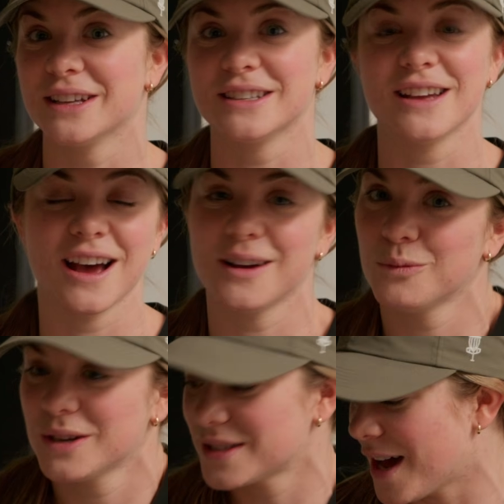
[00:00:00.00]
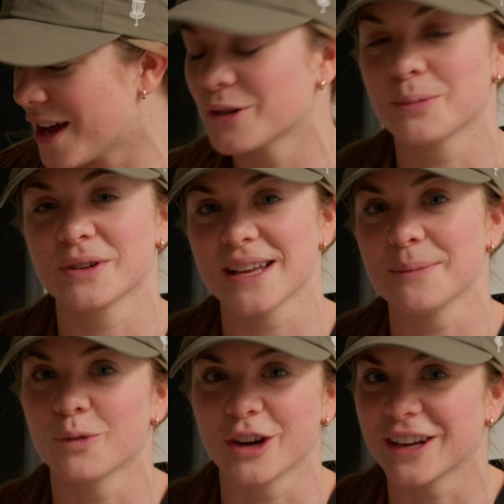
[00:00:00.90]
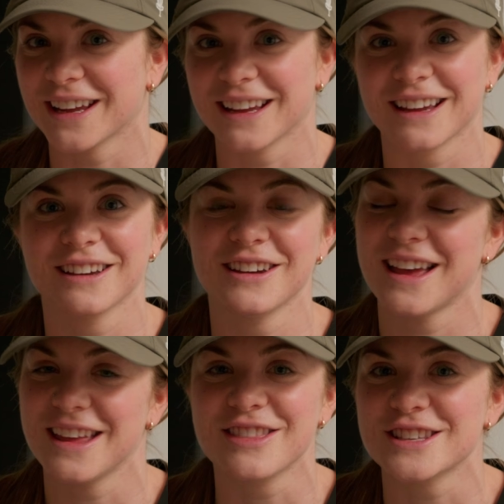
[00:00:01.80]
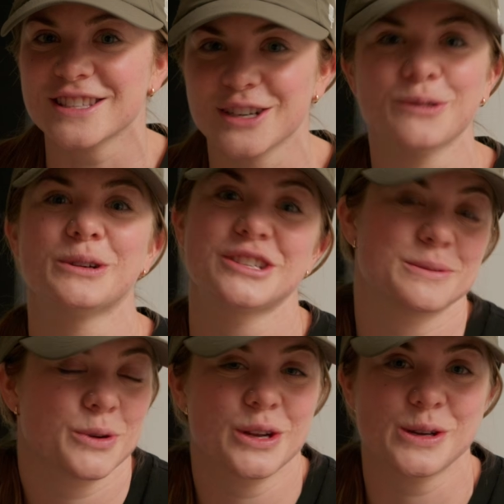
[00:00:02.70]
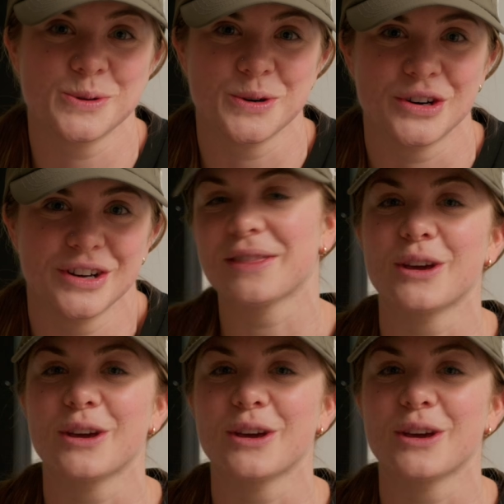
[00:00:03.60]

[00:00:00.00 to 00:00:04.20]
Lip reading: It was 100% working in the snow, which is pretty cool.